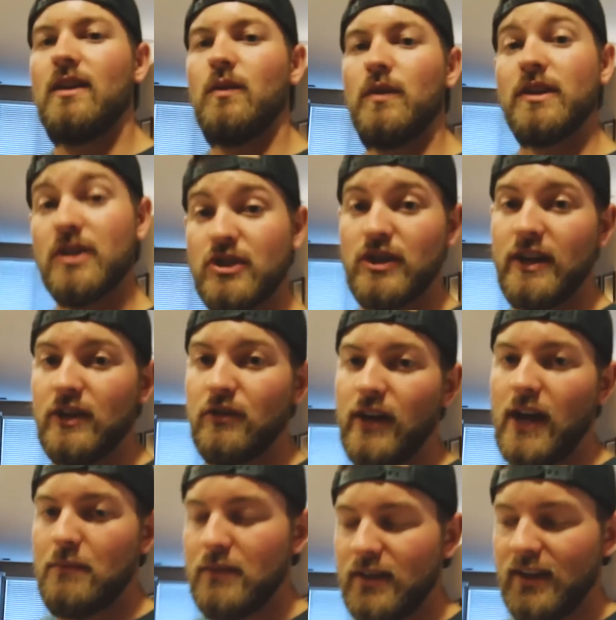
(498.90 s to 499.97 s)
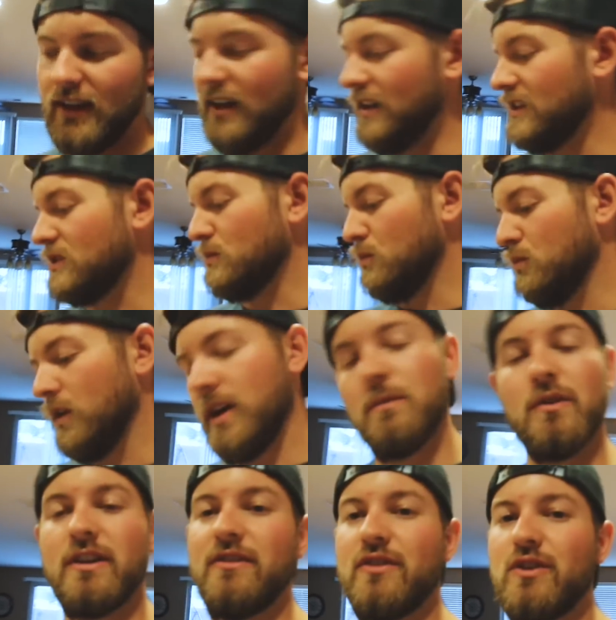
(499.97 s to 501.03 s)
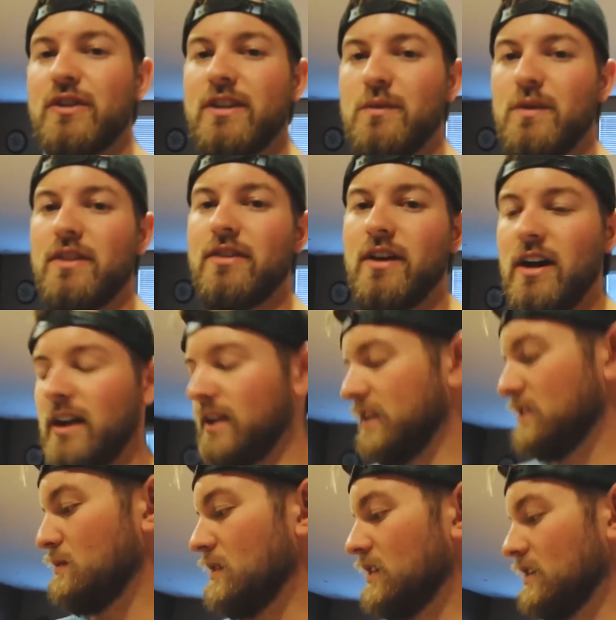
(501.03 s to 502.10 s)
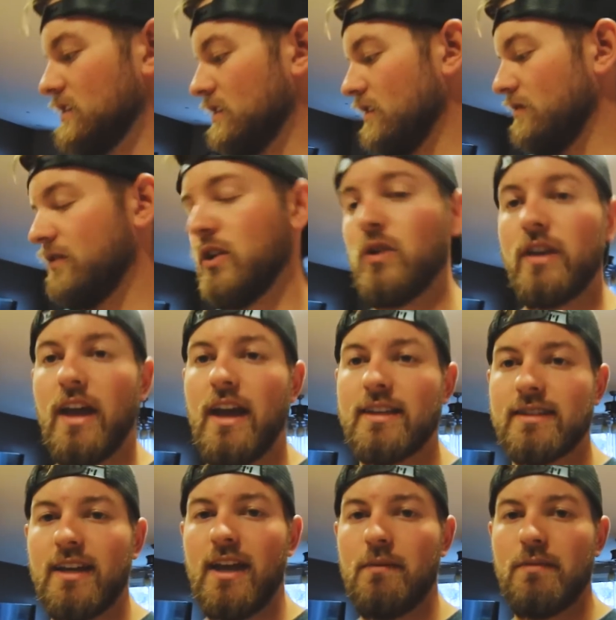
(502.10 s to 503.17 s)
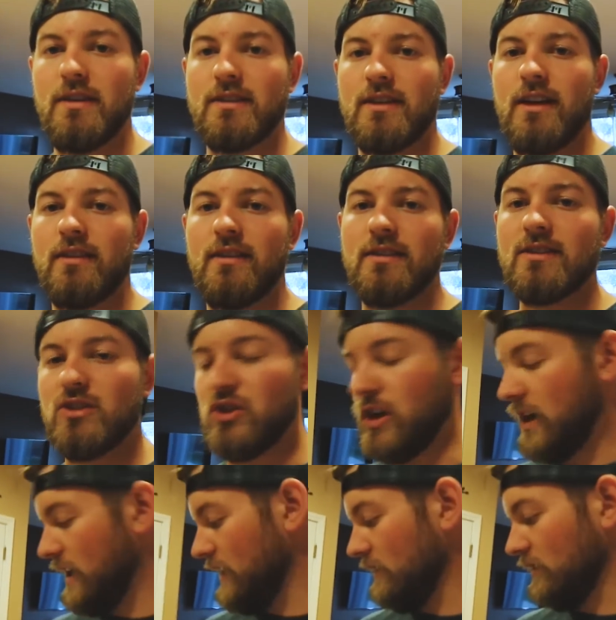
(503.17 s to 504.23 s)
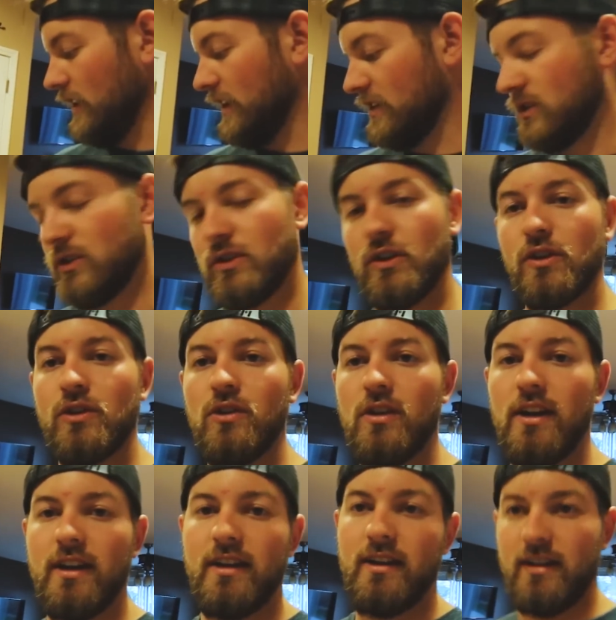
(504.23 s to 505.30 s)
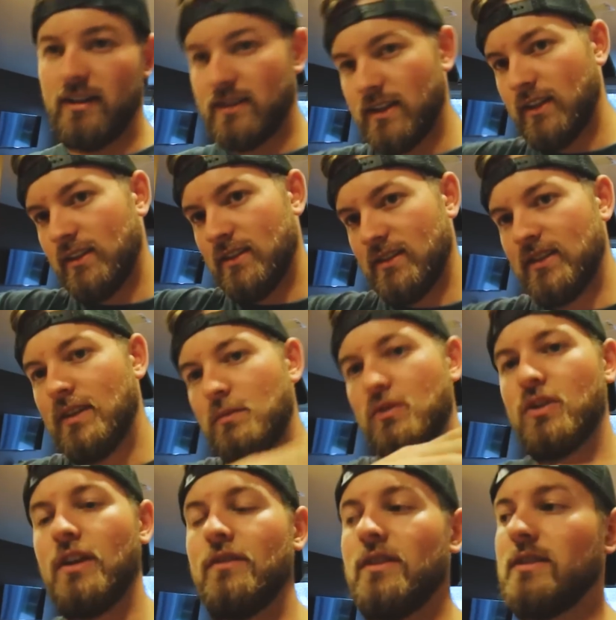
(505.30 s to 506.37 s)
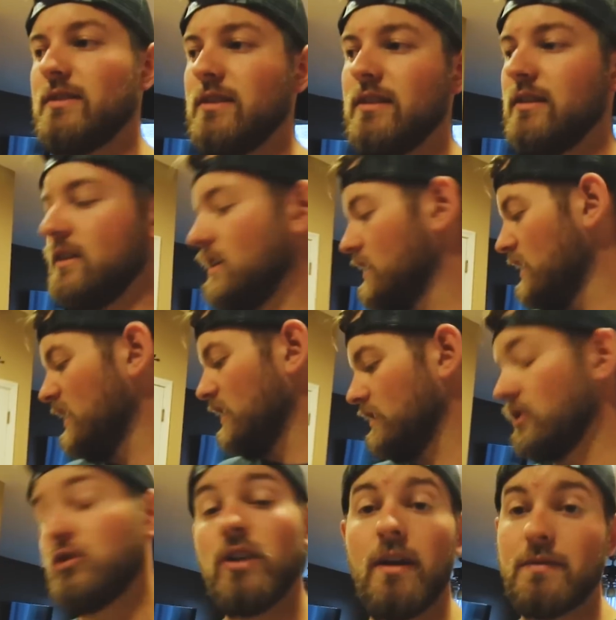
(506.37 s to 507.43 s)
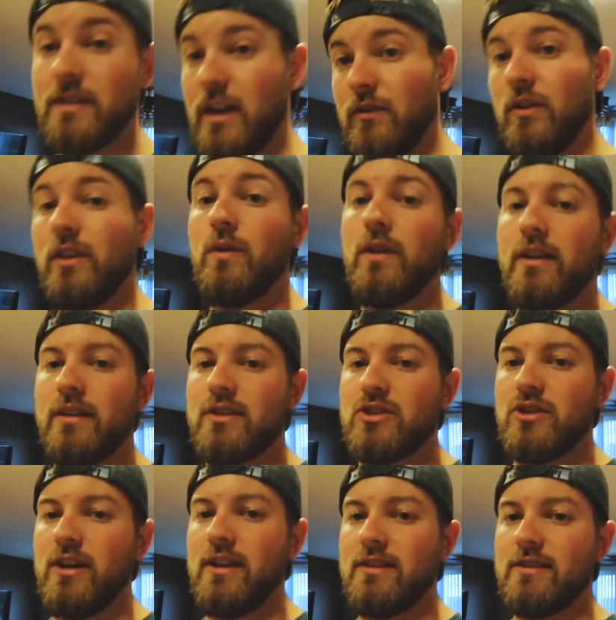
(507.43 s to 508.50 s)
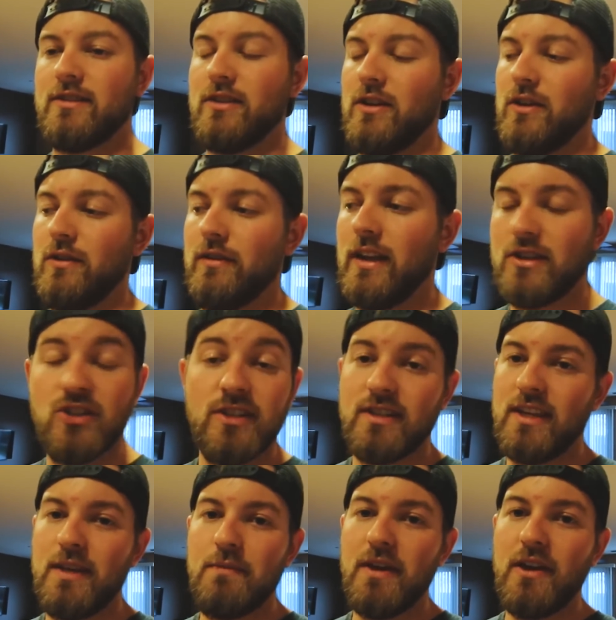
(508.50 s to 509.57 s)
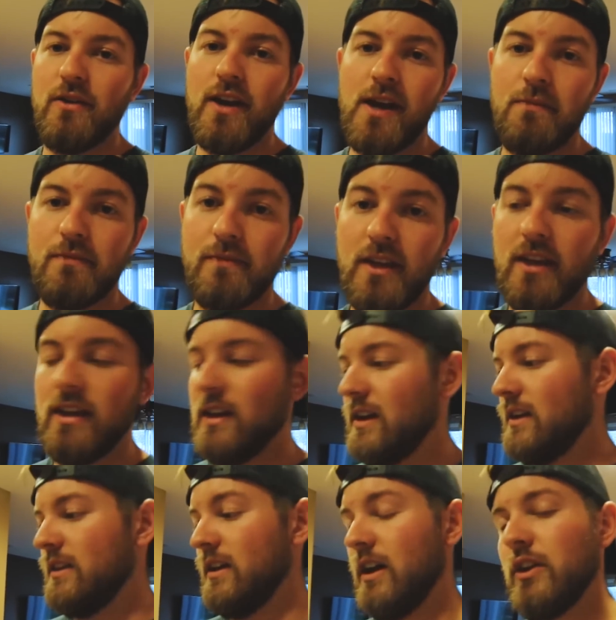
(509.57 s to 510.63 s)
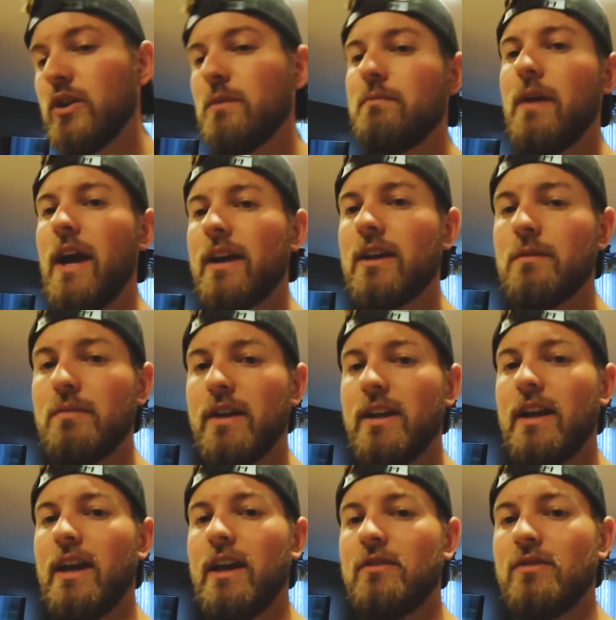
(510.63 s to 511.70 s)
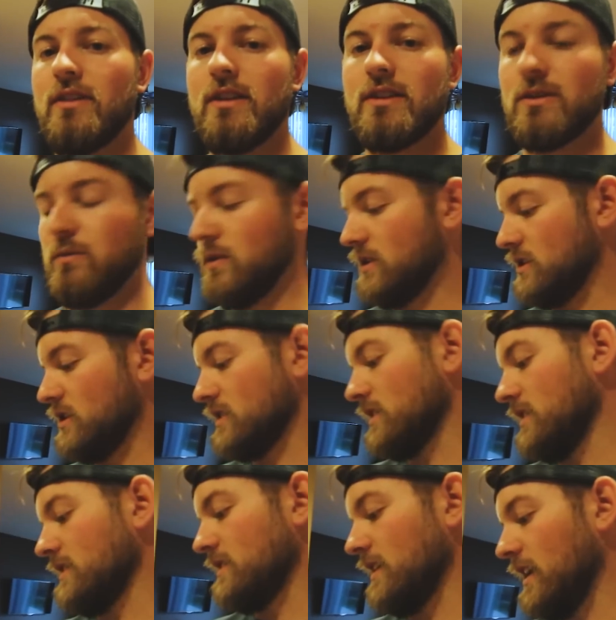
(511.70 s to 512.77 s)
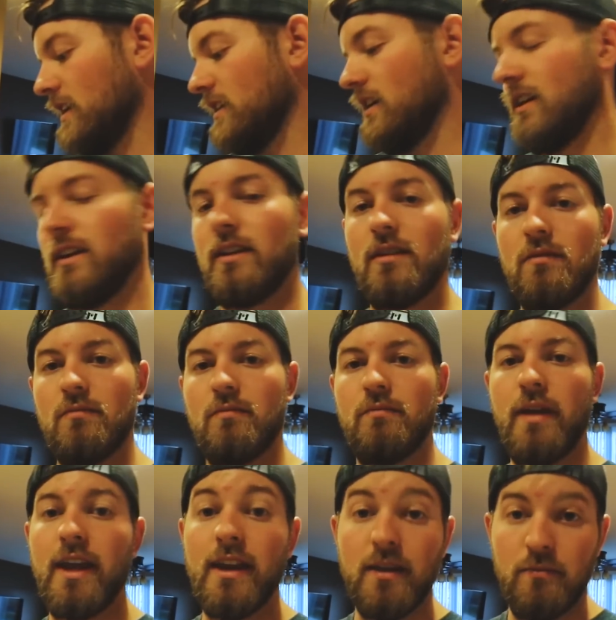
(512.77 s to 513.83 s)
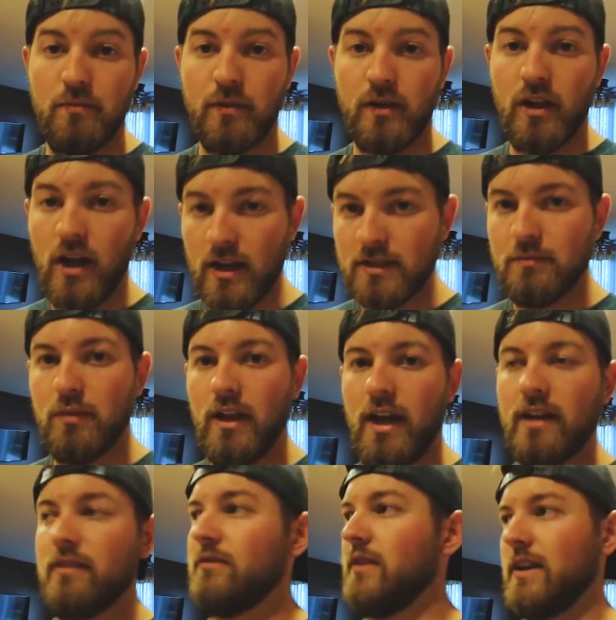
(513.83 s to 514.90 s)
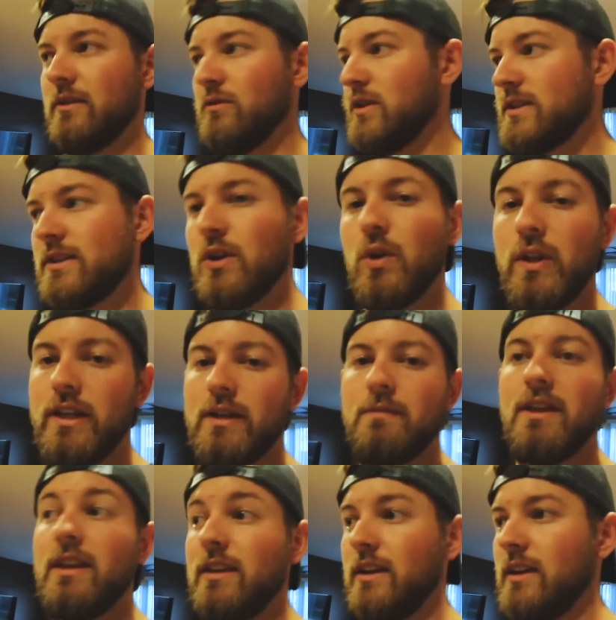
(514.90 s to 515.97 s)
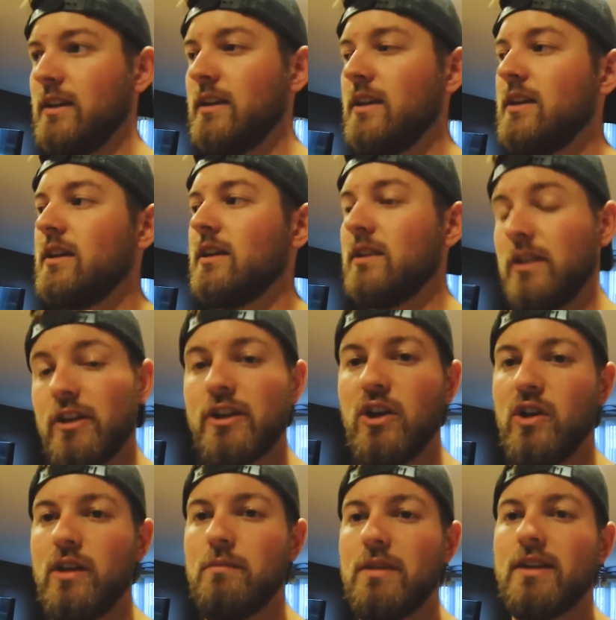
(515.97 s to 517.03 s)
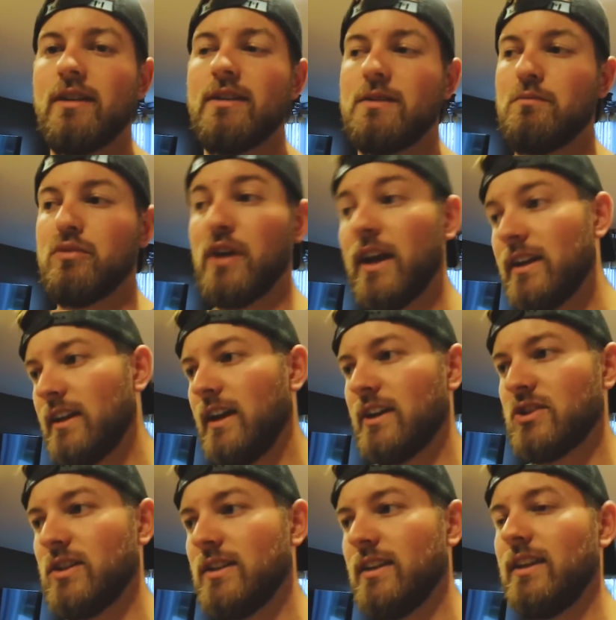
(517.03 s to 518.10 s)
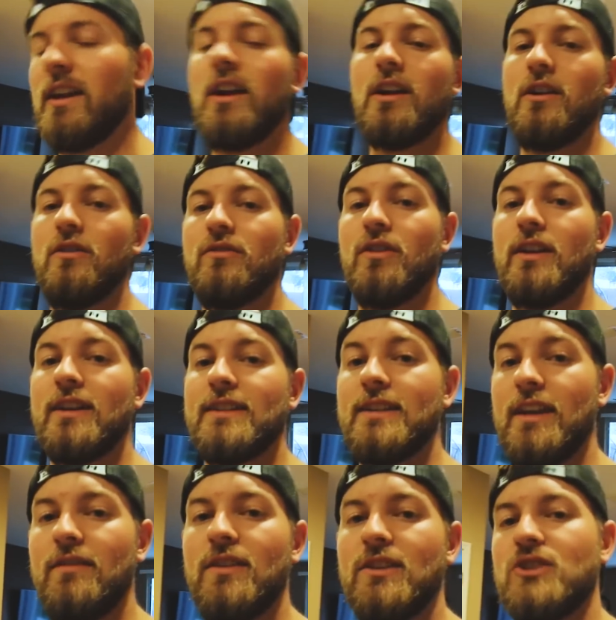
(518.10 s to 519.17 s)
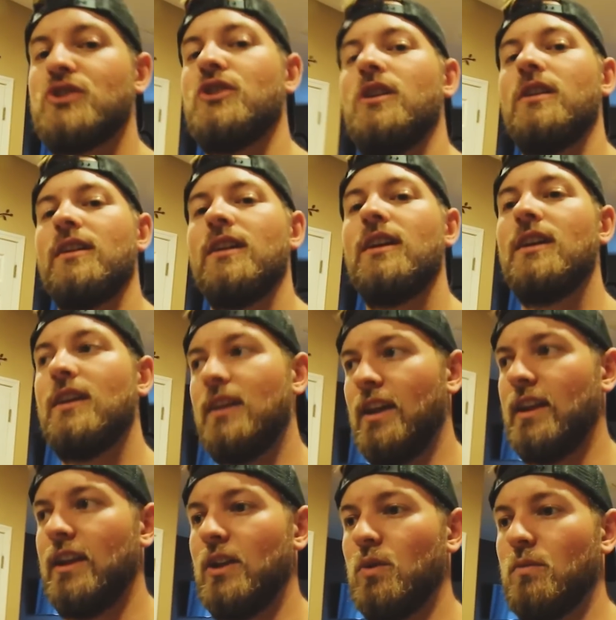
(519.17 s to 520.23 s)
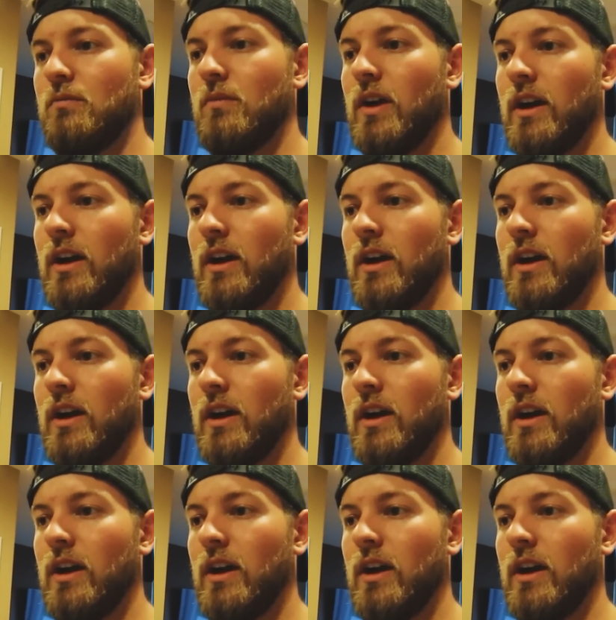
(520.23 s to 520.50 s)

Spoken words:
We just tried to wrap it, and it's way more difficult than we thought. It's because of the faux gas cap. It's got this giant like circle on it, and it's got this deep crevice, and this wrap's not really wanting to stretch, so that's just eBay wrap. The other backup plan I had for this was just gonna sand it, paint it gloss black like Rust-Oleum, and then clear coat it, because Brandon actually did that on our friend Xavier's trunk, and then